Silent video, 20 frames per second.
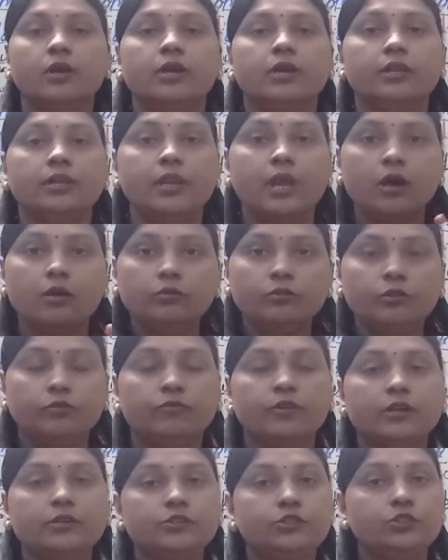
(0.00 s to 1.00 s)
Now the
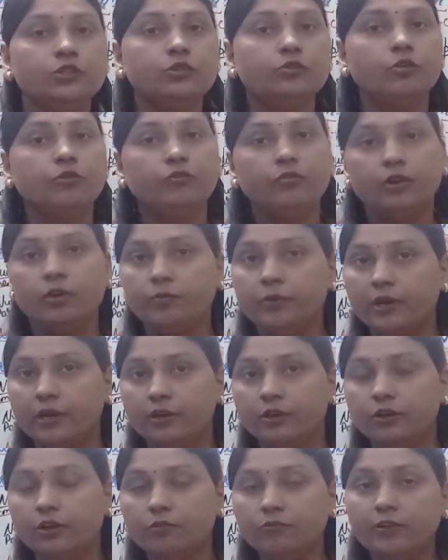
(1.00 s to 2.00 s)
function of
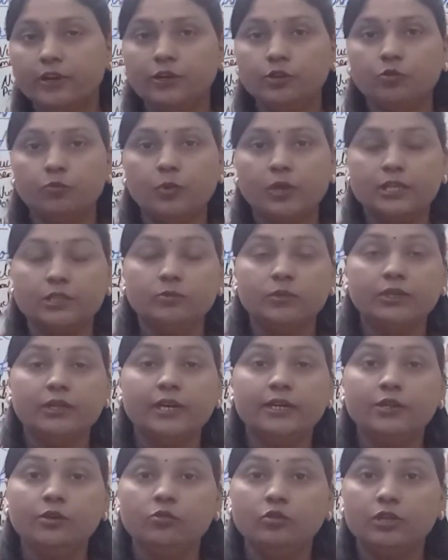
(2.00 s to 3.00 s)
rough endoplasmic
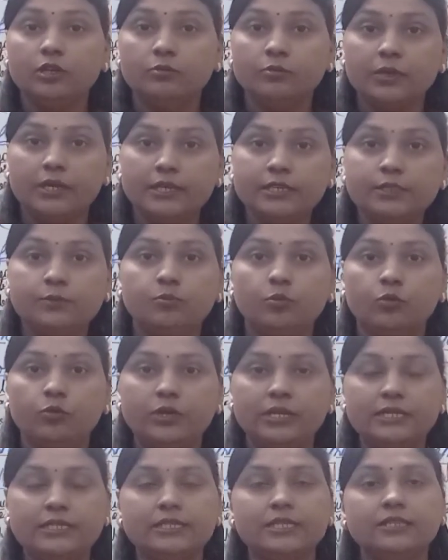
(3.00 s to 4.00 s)
reticulum is
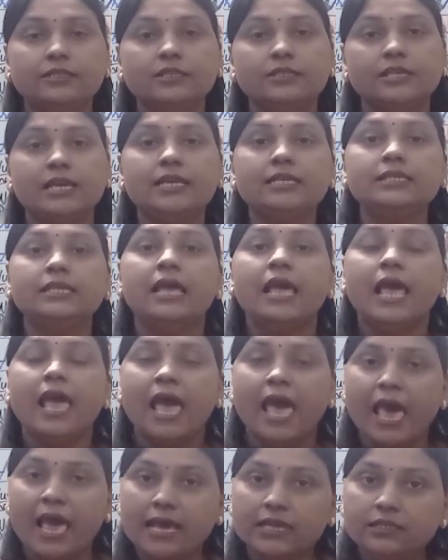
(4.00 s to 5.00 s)
protein synthesis,
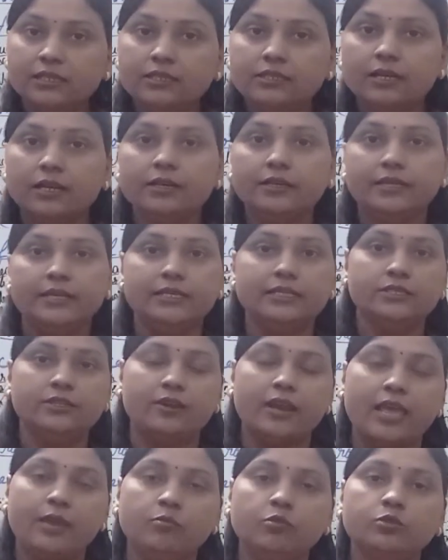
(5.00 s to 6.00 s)
as it contains
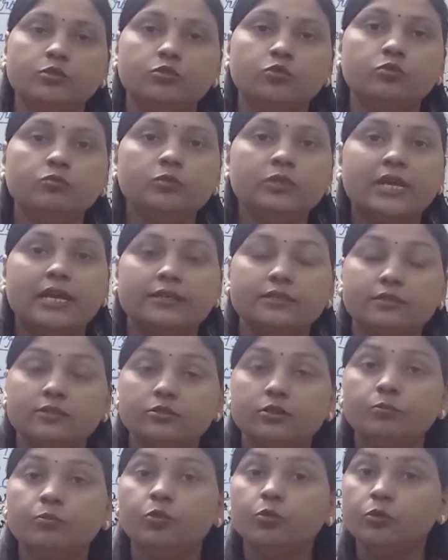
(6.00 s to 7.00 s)
ribosomes, that is
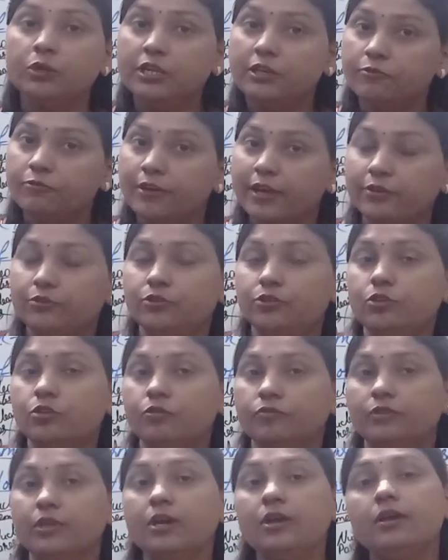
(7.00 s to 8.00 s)
the protein factory
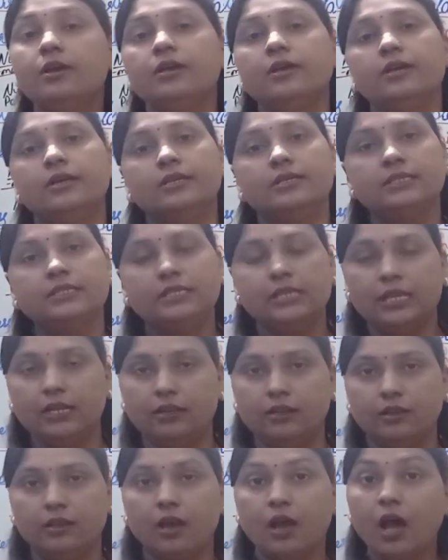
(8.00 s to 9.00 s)
of the cell.
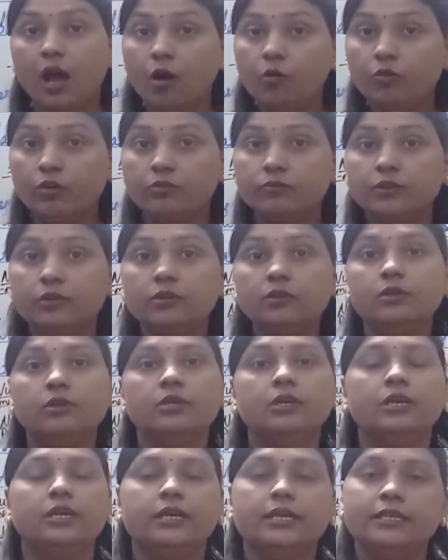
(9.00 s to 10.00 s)
However,
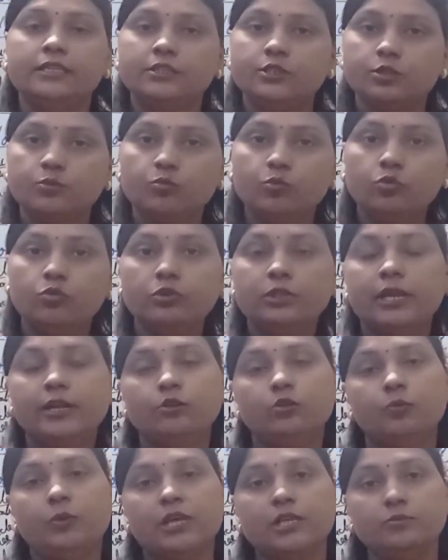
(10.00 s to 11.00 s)
in smooth
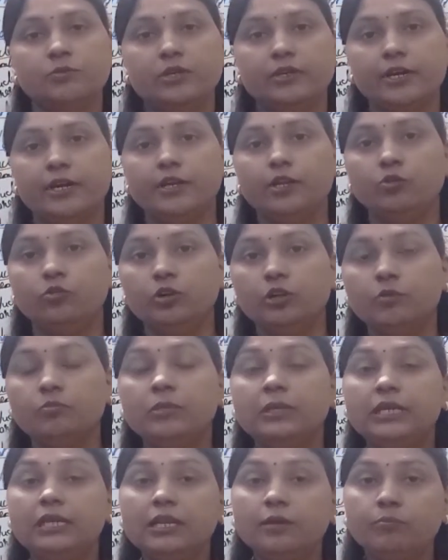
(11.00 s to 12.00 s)
endoplasmic
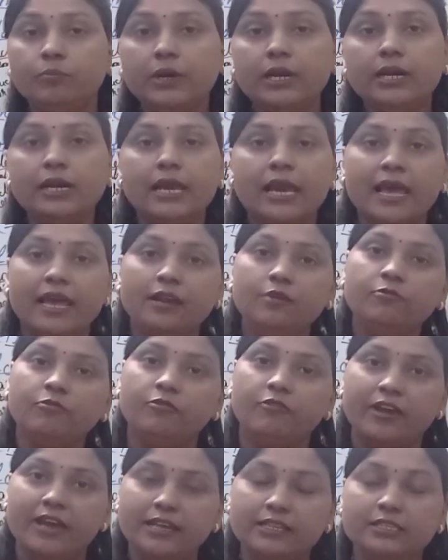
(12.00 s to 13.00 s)
reticulum, lipid and
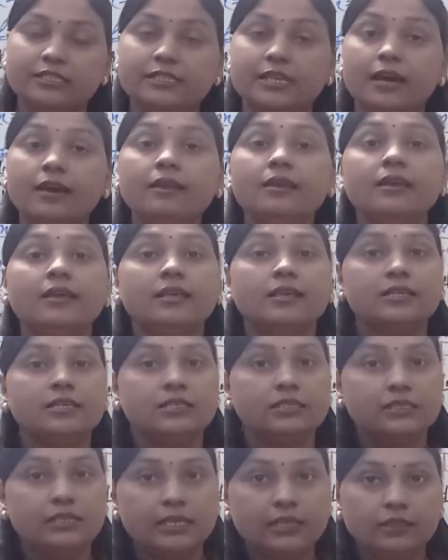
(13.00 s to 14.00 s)
fats are
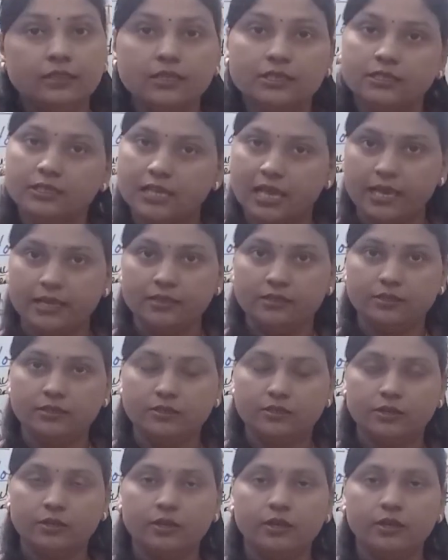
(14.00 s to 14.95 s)
synthesized.